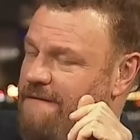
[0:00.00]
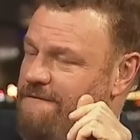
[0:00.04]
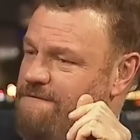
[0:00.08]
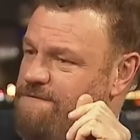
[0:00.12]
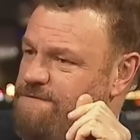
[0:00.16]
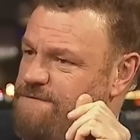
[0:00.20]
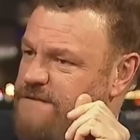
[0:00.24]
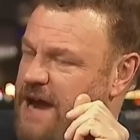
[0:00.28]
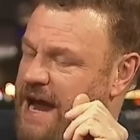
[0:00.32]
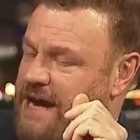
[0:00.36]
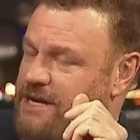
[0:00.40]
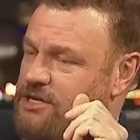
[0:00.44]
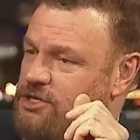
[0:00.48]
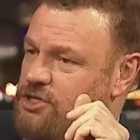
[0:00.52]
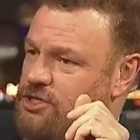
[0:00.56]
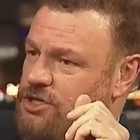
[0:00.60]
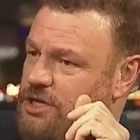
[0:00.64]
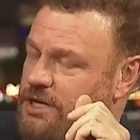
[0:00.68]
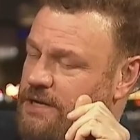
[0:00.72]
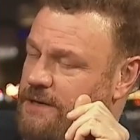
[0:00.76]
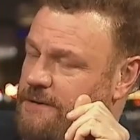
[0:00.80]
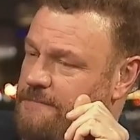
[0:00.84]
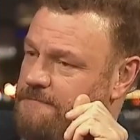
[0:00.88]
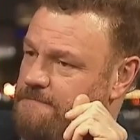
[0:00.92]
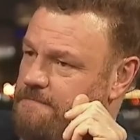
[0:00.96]

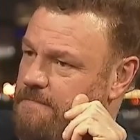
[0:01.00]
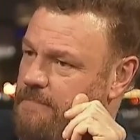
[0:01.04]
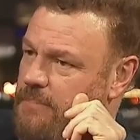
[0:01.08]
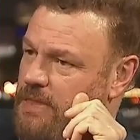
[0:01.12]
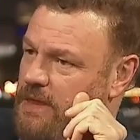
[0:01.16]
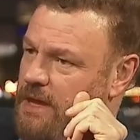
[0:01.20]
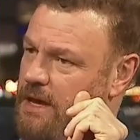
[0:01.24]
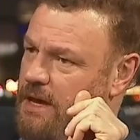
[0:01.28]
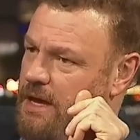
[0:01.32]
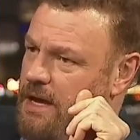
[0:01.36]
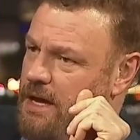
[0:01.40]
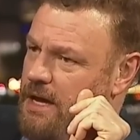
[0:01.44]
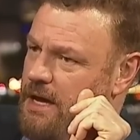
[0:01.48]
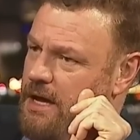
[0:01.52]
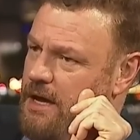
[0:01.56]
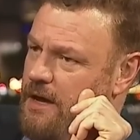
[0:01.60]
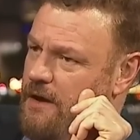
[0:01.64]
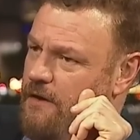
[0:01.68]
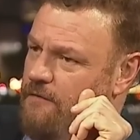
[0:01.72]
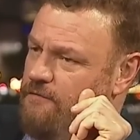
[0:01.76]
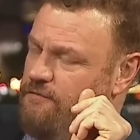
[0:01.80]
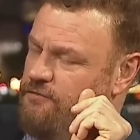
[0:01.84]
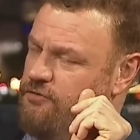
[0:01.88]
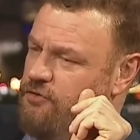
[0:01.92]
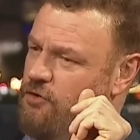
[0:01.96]
faction
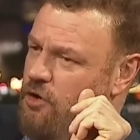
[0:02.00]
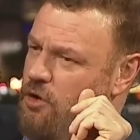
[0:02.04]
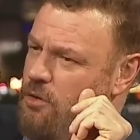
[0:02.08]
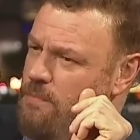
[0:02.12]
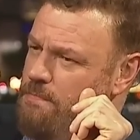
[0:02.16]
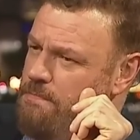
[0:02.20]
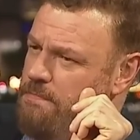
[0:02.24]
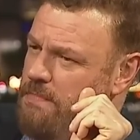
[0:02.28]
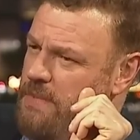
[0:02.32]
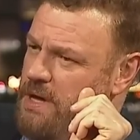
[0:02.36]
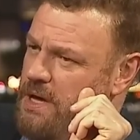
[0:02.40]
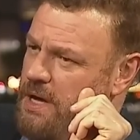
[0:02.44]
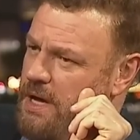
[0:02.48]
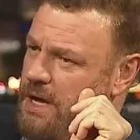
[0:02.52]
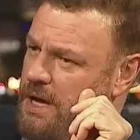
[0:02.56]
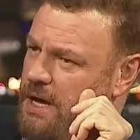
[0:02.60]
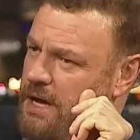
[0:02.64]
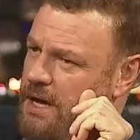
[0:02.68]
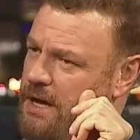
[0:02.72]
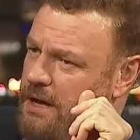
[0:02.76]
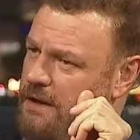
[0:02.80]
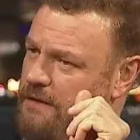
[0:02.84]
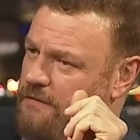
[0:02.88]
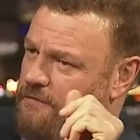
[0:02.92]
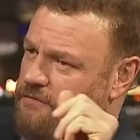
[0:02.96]
uh, from,
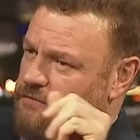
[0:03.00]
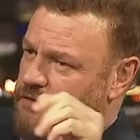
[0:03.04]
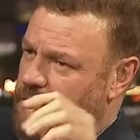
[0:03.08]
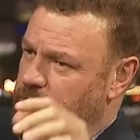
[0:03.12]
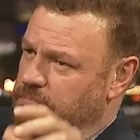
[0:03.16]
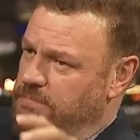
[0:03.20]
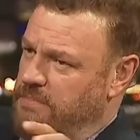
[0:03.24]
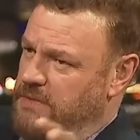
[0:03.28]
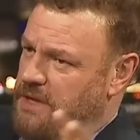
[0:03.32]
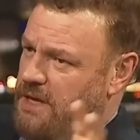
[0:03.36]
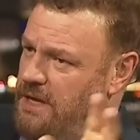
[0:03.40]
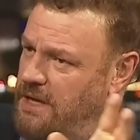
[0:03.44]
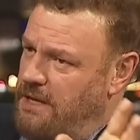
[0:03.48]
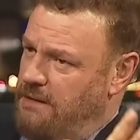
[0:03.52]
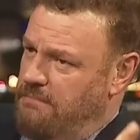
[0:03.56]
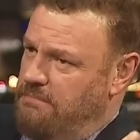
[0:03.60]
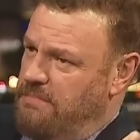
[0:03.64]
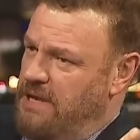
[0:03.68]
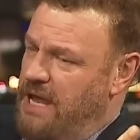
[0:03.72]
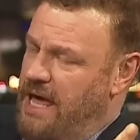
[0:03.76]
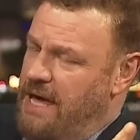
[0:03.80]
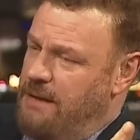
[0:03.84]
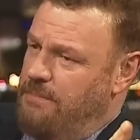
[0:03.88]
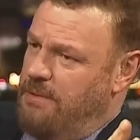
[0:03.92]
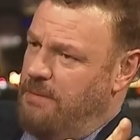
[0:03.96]
uh, from the
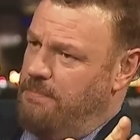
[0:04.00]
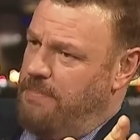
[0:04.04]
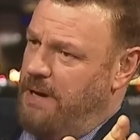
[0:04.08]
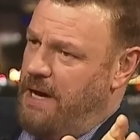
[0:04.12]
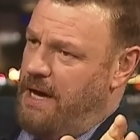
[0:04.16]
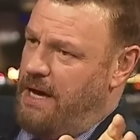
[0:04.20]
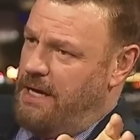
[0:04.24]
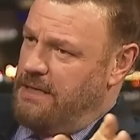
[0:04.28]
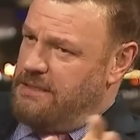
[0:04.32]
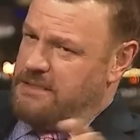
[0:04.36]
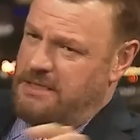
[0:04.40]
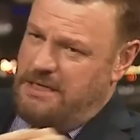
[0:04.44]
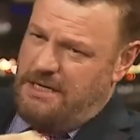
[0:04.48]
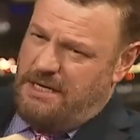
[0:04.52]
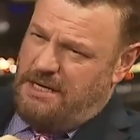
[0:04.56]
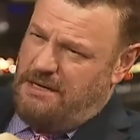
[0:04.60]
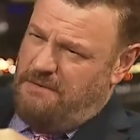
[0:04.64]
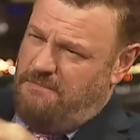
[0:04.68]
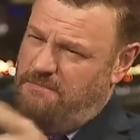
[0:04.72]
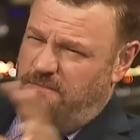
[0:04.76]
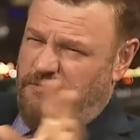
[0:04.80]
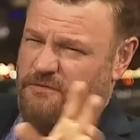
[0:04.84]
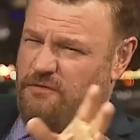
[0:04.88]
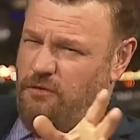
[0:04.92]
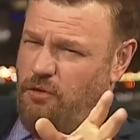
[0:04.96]
Labour Party
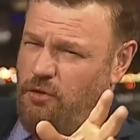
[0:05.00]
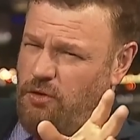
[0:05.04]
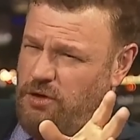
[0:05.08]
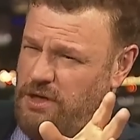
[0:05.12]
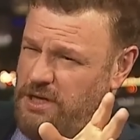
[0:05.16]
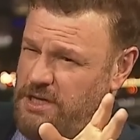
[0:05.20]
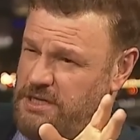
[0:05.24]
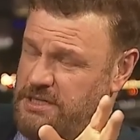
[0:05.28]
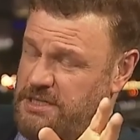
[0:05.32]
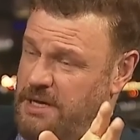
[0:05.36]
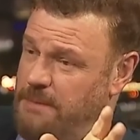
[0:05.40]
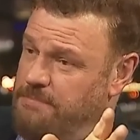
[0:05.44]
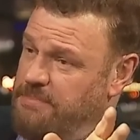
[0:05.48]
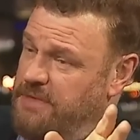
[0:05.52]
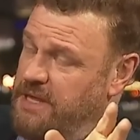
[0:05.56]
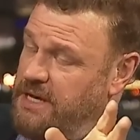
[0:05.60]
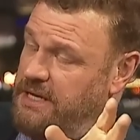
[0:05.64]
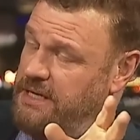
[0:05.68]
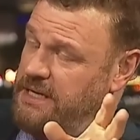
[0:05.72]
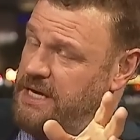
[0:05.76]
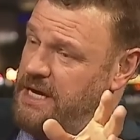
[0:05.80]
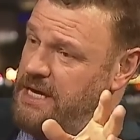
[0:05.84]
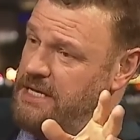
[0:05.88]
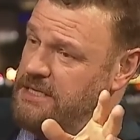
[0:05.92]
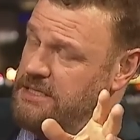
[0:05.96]

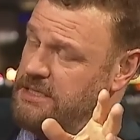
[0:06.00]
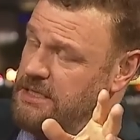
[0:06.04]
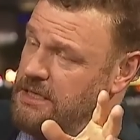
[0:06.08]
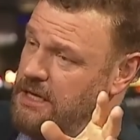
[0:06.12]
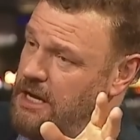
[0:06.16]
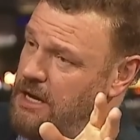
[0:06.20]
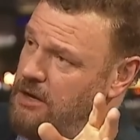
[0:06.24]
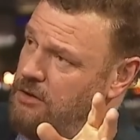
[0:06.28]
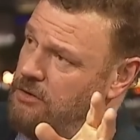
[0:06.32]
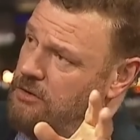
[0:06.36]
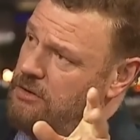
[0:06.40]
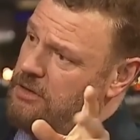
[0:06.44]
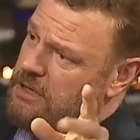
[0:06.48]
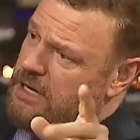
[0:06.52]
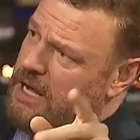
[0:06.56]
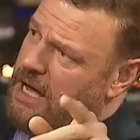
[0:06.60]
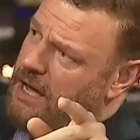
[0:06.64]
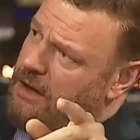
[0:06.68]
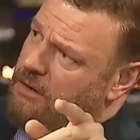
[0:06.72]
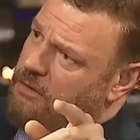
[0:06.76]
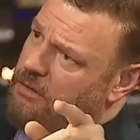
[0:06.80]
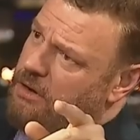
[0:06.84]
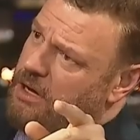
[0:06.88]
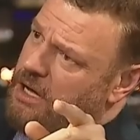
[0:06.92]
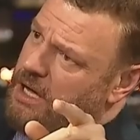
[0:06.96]
forty-something yeah. years ago. Yeah.
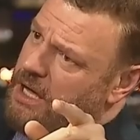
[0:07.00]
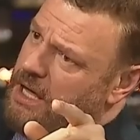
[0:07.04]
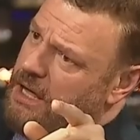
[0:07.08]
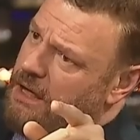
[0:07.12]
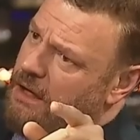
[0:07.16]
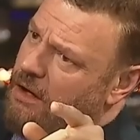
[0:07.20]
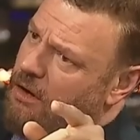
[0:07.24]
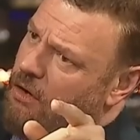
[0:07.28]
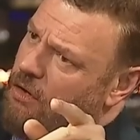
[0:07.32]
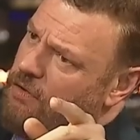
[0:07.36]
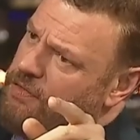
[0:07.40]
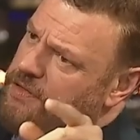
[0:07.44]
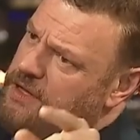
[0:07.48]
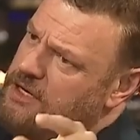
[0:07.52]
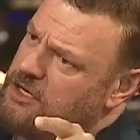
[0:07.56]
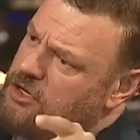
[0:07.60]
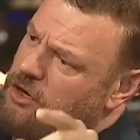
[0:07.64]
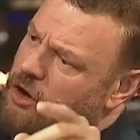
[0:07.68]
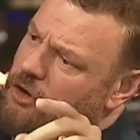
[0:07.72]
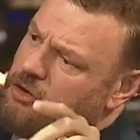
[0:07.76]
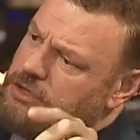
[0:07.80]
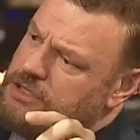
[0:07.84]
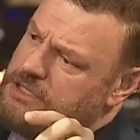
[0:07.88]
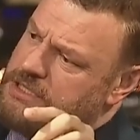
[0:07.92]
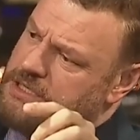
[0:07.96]
Now, on the
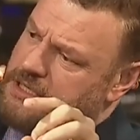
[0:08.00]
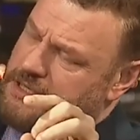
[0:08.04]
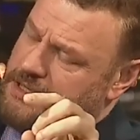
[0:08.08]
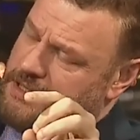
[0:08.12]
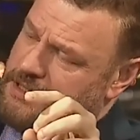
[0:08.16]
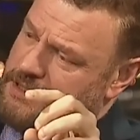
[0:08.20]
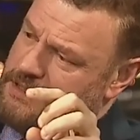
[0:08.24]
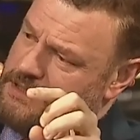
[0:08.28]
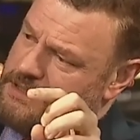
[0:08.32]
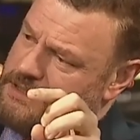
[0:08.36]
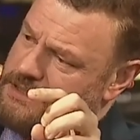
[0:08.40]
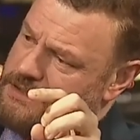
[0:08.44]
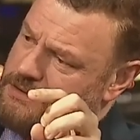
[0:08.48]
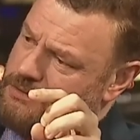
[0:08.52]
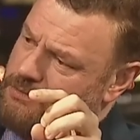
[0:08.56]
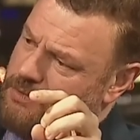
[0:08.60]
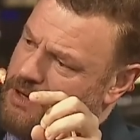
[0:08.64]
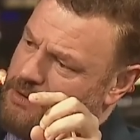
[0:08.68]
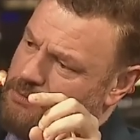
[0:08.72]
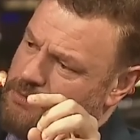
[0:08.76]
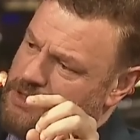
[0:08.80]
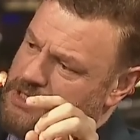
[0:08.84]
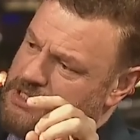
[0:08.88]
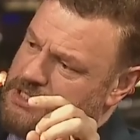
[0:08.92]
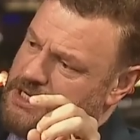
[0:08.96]
continent,
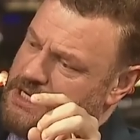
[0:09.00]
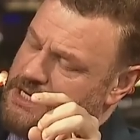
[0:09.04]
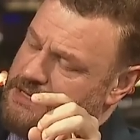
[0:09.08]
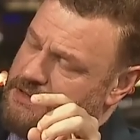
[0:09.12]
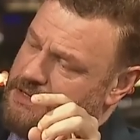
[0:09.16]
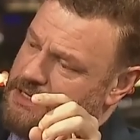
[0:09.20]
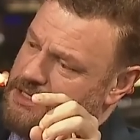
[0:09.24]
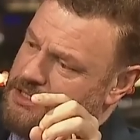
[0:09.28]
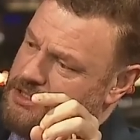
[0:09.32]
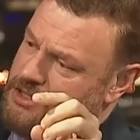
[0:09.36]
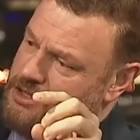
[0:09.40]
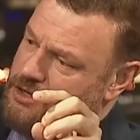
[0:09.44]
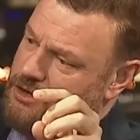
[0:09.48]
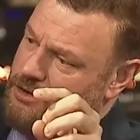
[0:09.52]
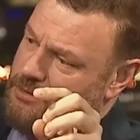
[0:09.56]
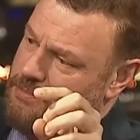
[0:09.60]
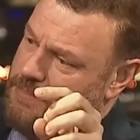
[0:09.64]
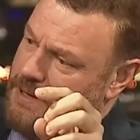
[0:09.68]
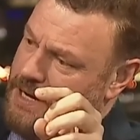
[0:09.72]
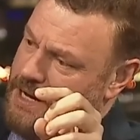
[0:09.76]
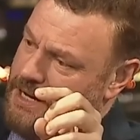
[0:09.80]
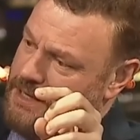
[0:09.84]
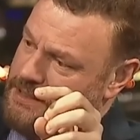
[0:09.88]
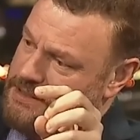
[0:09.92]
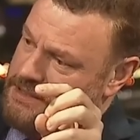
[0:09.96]
when mm. we see these new
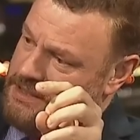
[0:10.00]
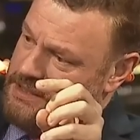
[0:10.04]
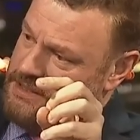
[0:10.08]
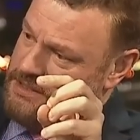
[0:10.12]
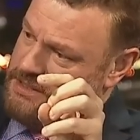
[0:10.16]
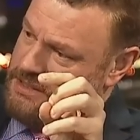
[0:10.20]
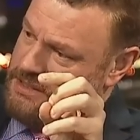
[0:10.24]
parties